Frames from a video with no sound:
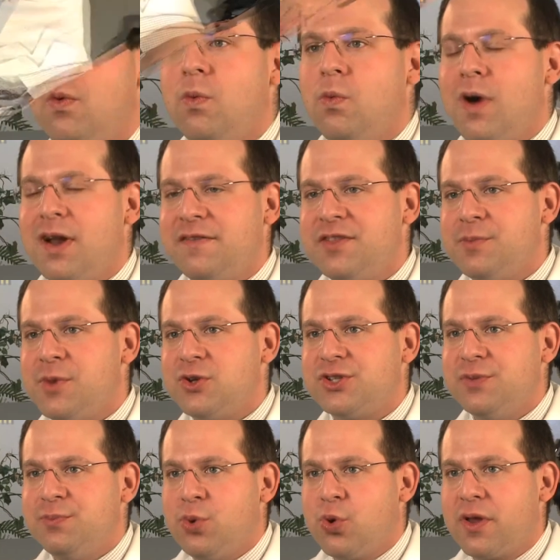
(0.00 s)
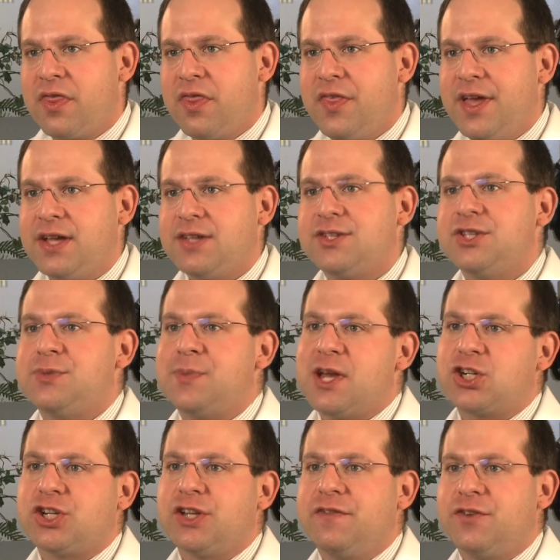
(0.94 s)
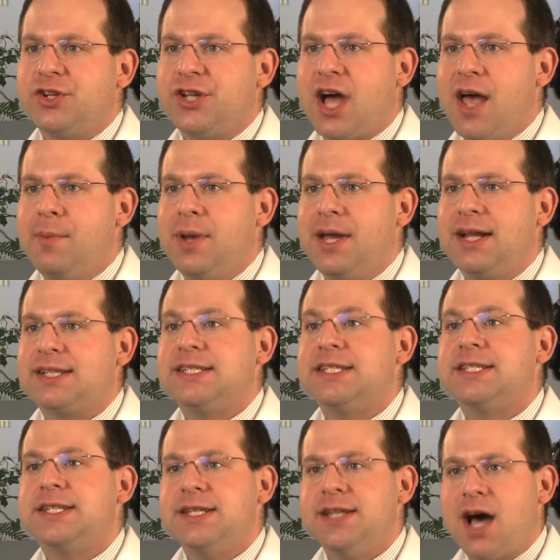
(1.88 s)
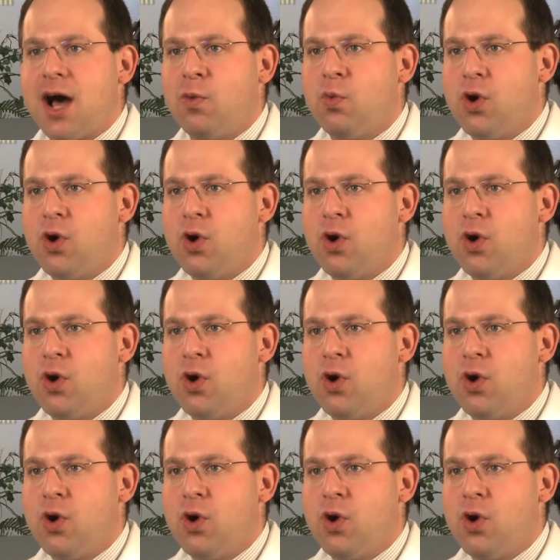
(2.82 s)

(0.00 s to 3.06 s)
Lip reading: One of the most important things, especially for diabetics, is to not